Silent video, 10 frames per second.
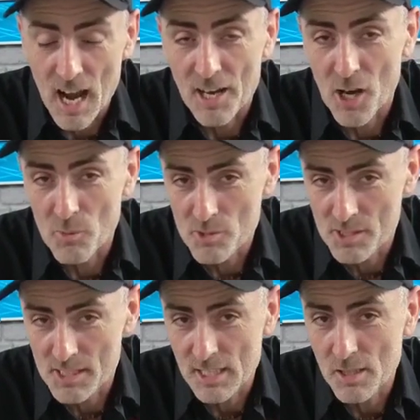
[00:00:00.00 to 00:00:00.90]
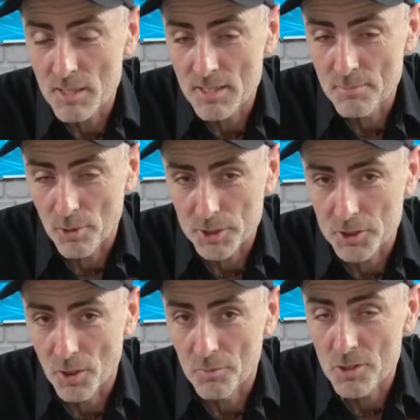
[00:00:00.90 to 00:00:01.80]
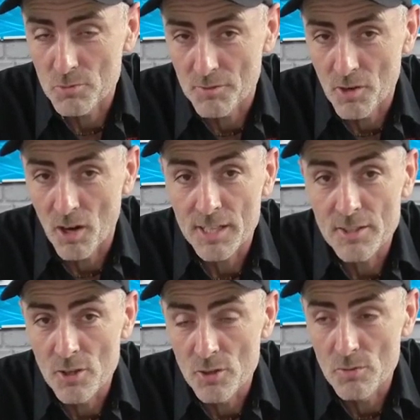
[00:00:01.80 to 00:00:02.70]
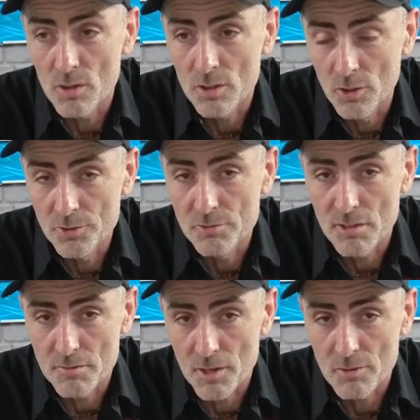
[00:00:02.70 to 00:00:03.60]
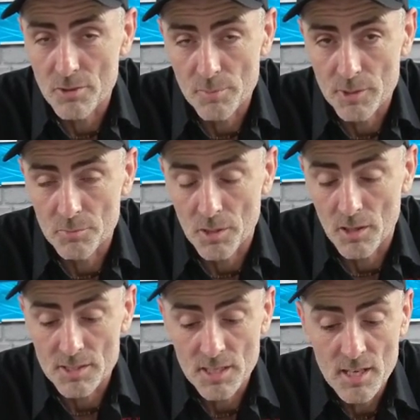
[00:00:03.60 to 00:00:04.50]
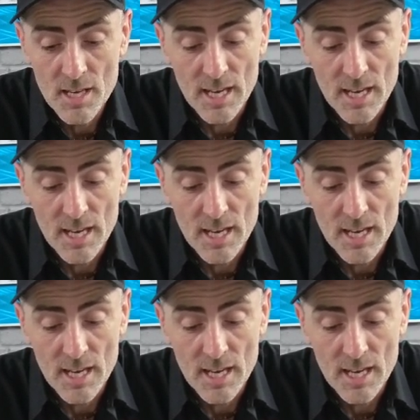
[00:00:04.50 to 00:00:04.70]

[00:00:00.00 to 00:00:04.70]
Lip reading: and I will see you in the body shop because we've got a new gun review coming up, guys.